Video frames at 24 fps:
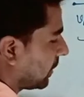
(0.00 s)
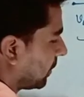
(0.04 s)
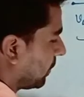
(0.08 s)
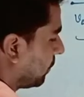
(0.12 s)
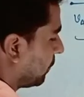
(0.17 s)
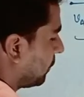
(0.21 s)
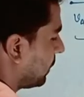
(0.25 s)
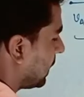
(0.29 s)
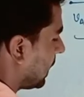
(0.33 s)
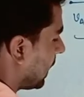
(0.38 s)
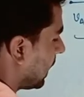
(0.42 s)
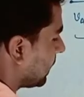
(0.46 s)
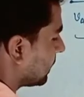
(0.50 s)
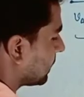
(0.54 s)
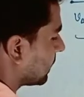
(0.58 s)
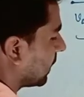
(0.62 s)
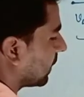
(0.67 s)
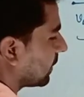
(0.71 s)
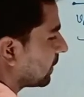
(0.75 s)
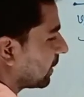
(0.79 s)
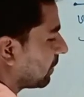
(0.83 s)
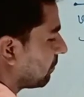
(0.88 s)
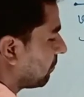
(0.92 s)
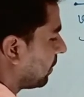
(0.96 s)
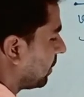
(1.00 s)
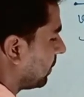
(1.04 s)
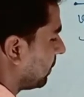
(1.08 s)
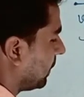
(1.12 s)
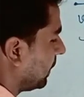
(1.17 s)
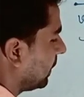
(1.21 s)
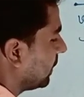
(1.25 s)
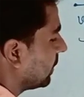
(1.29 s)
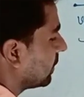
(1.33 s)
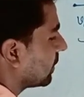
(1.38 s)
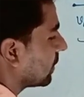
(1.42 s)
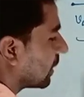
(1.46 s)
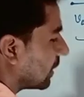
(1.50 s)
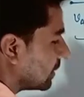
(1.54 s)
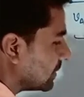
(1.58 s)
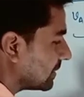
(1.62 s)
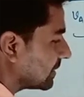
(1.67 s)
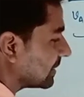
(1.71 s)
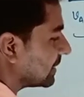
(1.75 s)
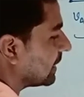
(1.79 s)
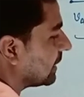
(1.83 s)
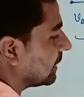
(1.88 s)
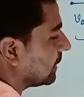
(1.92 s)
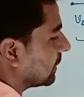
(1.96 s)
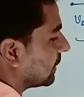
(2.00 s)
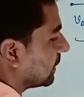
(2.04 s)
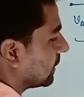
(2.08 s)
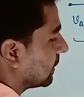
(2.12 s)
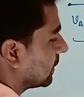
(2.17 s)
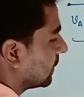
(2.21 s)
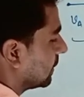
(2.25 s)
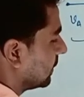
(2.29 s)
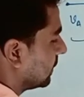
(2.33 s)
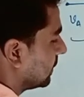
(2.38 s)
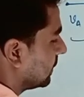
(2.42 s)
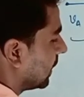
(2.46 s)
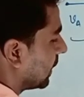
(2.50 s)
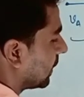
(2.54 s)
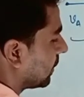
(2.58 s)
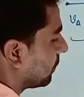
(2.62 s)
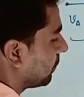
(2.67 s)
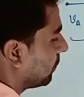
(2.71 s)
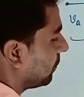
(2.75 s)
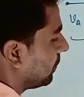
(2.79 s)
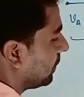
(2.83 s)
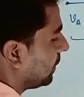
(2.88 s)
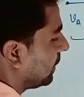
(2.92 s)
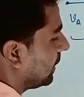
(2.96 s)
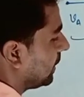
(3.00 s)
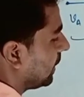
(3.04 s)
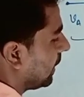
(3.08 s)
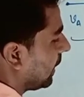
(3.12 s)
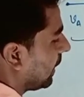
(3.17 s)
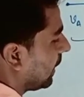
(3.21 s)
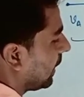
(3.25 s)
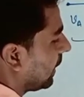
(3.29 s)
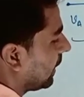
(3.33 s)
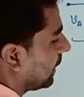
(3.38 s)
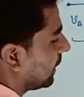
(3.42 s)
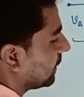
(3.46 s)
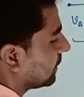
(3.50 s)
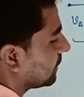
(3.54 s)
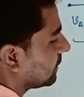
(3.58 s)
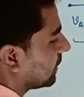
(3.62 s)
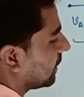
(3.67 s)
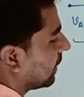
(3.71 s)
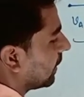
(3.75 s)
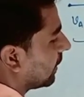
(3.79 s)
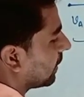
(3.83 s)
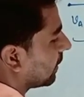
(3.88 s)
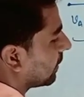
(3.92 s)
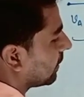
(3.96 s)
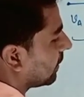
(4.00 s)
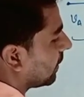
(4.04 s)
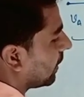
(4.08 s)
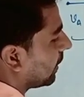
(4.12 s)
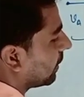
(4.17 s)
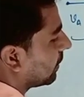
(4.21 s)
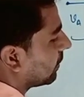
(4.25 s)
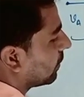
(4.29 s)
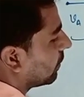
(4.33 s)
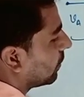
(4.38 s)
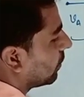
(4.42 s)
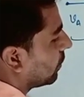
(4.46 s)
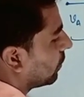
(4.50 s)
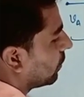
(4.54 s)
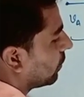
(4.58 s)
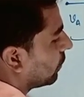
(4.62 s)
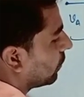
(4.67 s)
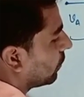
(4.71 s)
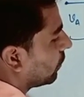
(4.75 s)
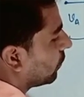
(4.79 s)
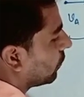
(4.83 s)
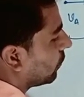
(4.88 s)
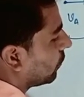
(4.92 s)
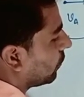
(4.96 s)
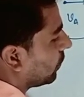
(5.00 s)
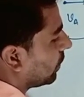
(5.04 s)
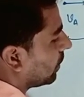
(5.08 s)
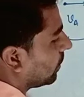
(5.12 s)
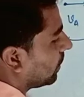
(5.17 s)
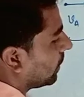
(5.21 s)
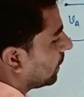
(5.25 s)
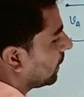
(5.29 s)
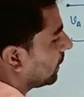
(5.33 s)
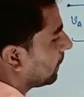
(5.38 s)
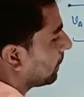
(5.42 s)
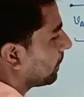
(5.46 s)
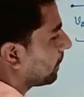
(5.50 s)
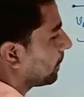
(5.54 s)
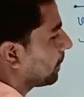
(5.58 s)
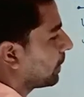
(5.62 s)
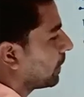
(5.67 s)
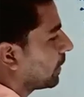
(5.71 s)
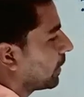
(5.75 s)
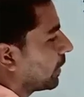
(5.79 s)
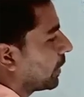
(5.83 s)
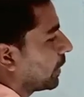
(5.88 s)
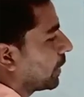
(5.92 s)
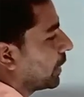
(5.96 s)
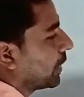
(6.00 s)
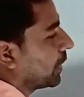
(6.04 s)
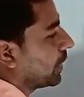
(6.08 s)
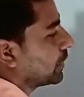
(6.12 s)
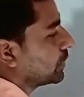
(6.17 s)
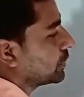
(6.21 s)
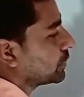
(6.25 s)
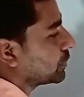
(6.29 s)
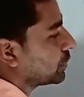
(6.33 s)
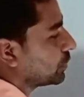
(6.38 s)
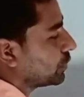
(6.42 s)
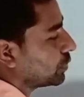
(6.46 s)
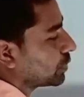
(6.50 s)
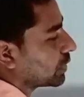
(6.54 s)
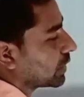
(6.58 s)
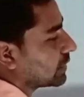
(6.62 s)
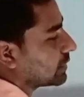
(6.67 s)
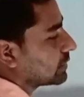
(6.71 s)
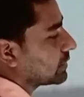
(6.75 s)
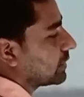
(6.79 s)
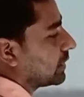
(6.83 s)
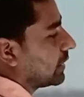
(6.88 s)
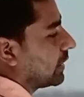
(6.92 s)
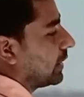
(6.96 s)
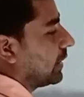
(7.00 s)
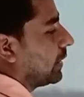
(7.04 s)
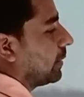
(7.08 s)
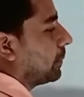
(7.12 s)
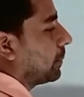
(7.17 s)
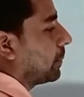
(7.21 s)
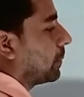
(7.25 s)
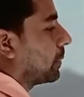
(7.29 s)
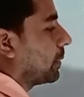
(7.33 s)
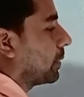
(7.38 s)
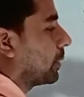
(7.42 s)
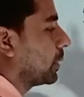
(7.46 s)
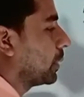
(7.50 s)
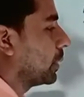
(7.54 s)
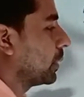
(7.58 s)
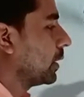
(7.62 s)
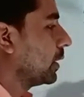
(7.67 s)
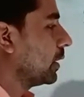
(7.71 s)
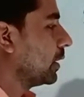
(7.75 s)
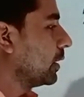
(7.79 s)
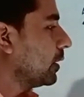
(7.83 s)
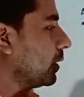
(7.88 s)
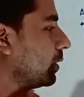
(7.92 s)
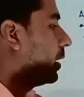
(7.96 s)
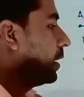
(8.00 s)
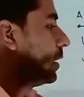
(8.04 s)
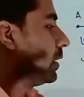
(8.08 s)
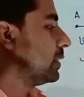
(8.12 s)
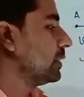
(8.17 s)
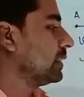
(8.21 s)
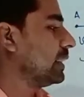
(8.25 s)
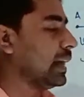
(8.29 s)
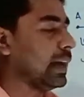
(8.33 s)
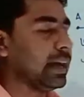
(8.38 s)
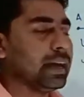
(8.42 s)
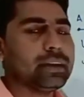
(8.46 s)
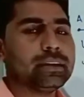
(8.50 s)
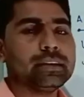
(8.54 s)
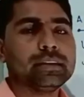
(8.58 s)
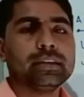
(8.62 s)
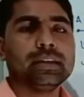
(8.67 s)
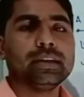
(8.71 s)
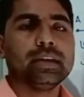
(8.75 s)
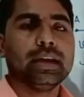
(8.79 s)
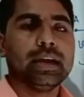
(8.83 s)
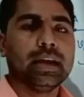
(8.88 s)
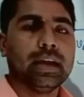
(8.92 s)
that VA is greater than VB, consider that VA is greater than VB. So you can see that